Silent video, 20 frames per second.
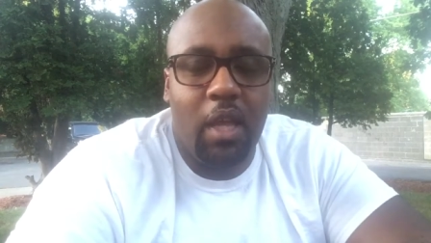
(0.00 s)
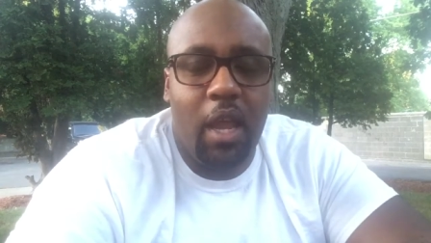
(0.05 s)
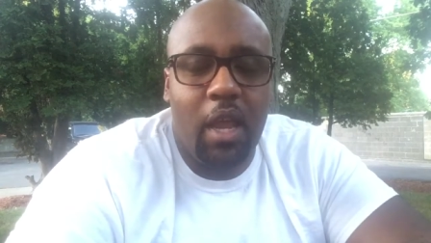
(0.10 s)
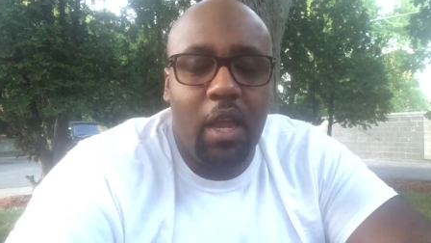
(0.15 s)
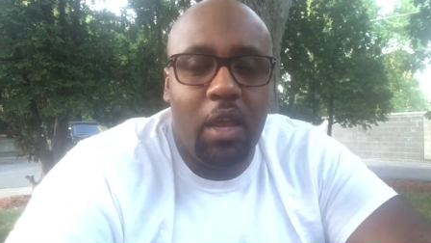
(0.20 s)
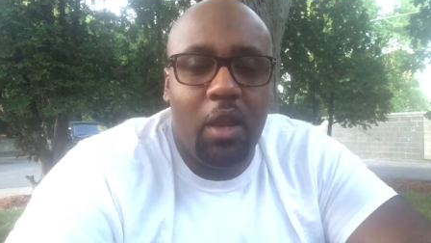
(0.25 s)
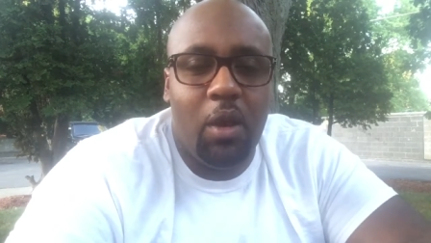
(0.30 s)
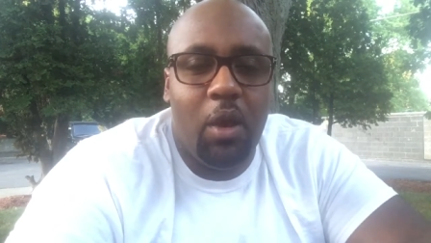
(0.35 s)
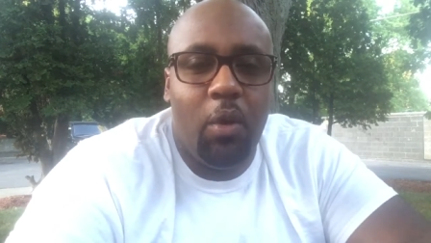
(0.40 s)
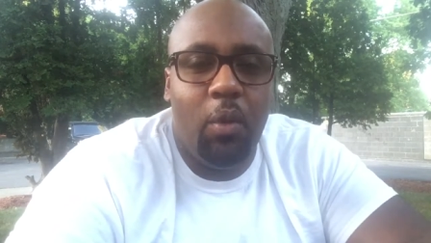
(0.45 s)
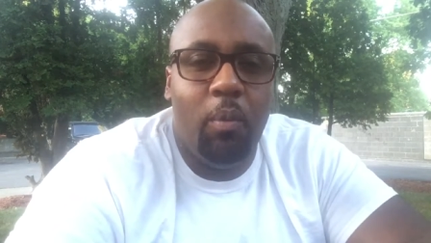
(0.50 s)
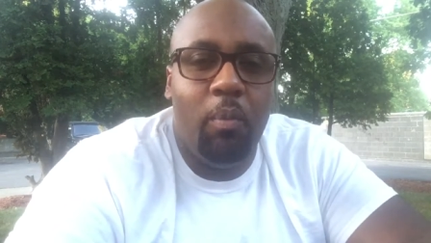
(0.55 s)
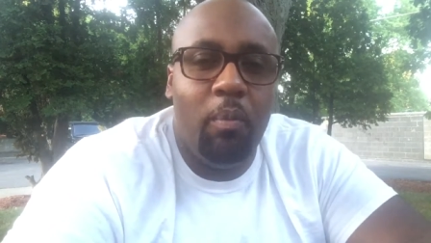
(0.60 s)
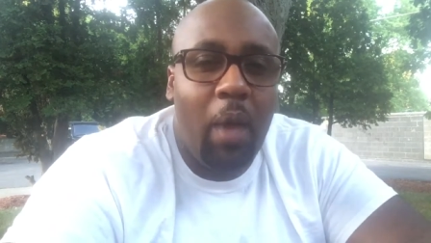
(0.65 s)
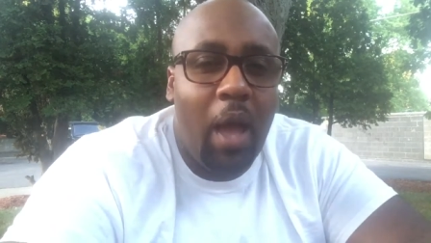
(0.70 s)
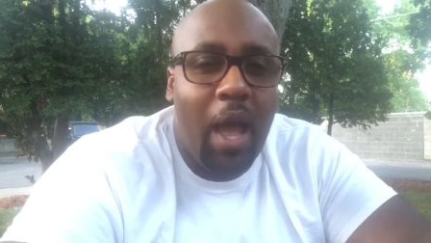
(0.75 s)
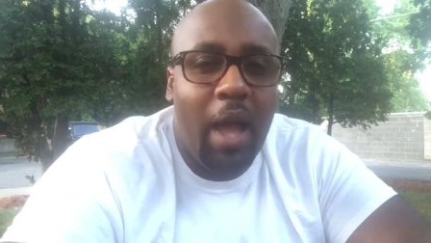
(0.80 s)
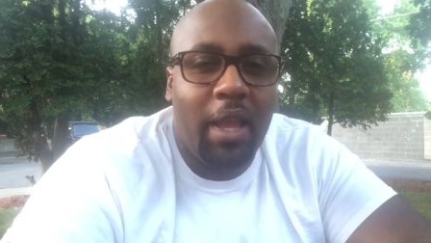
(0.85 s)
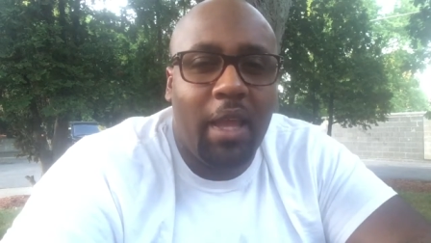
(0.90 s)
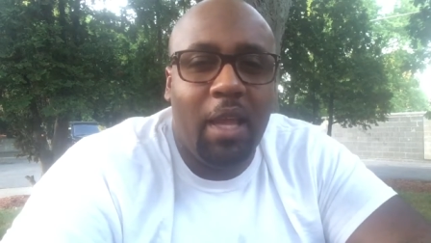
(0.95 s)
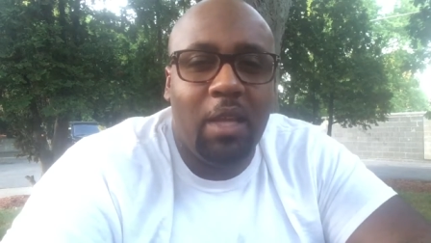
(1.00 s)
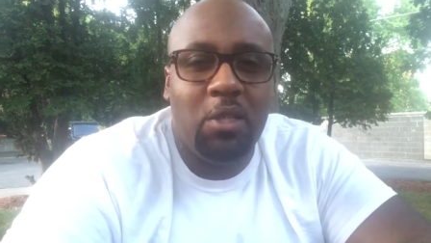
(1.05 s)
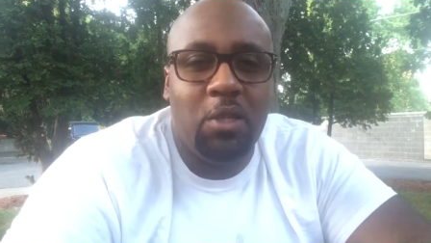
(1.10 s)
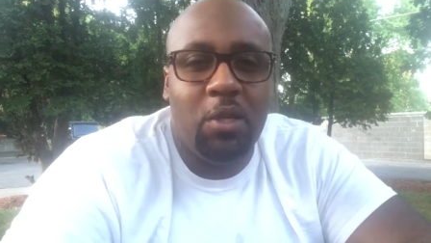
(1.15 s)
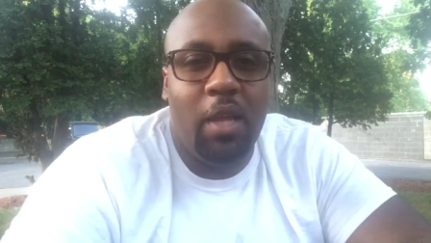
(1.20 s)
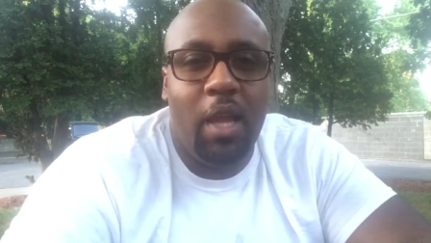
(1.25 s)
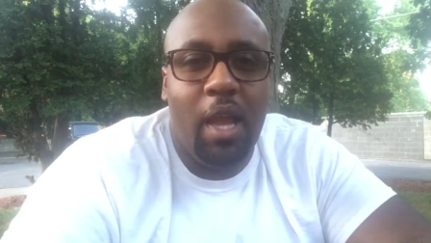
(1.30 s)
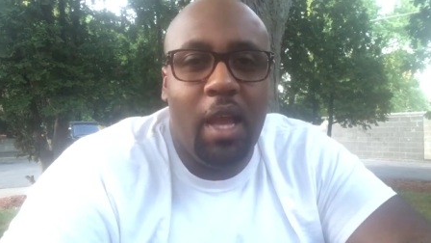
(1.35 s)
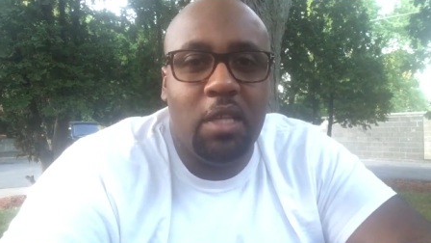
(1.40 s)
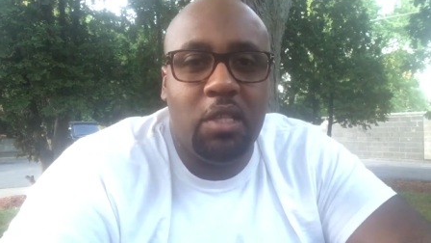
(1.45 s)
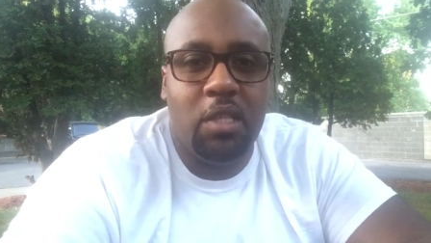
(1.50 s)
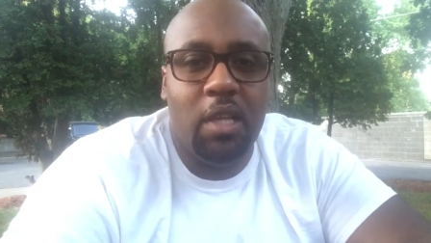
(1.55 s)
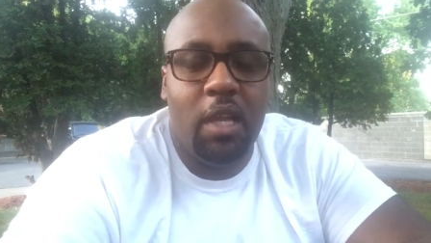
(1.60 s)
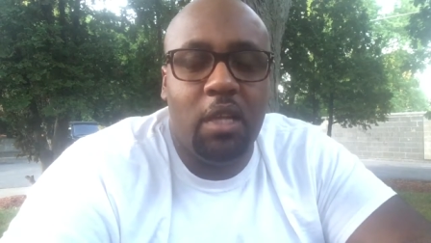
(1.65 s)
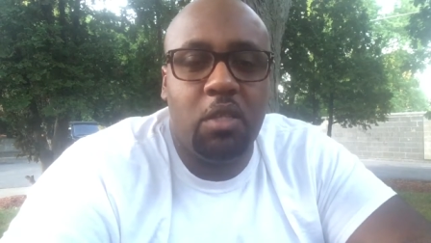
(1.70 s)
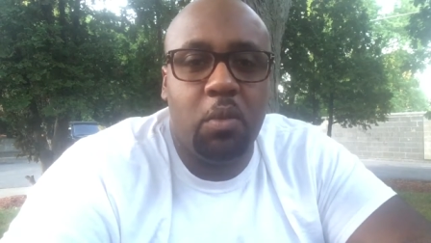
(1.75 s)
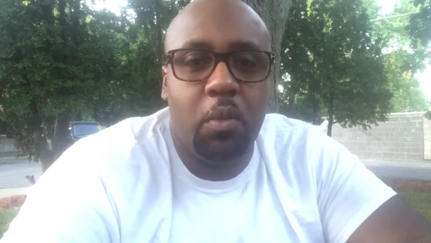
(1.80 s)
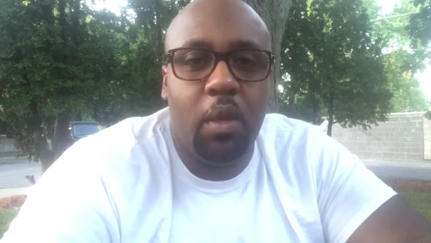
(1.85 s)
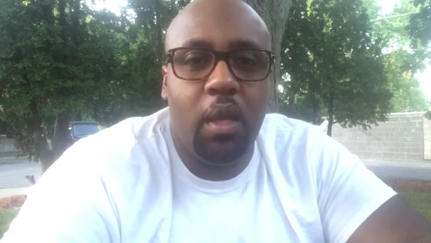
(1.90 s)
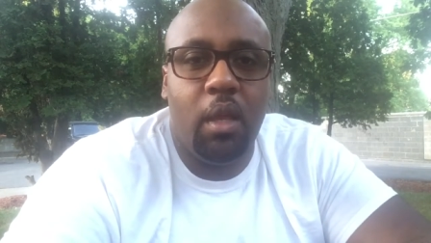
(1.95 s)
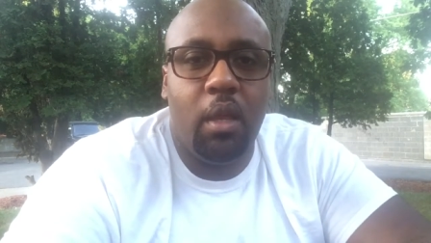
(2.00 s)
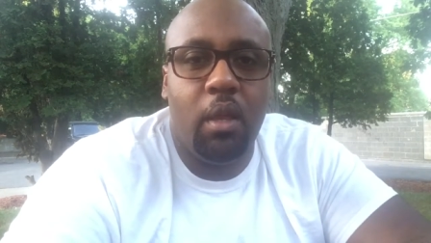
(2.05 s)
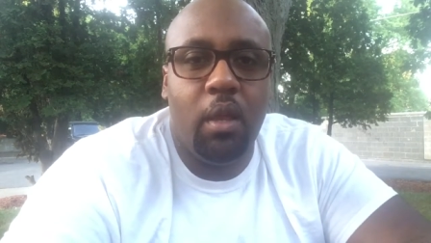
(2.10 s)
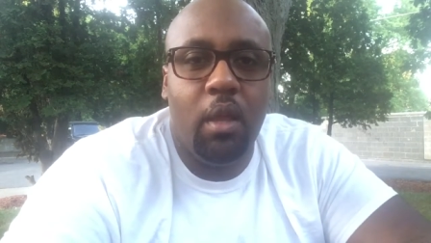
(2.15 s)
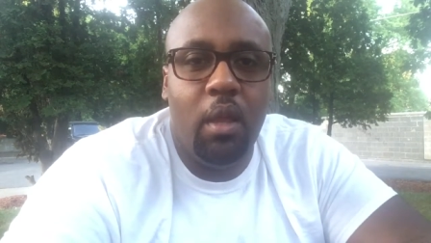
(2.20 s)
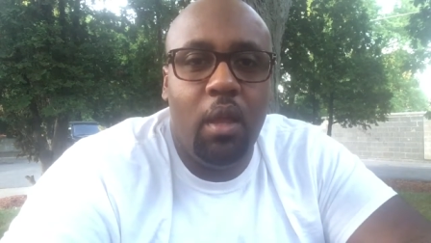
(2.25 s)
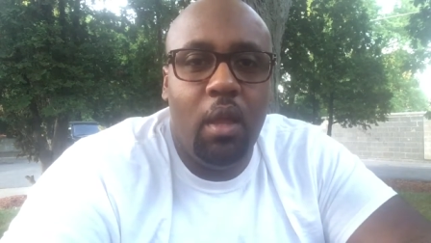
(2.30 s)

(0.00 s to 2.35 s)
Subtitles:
night. I'll catch you guys next week.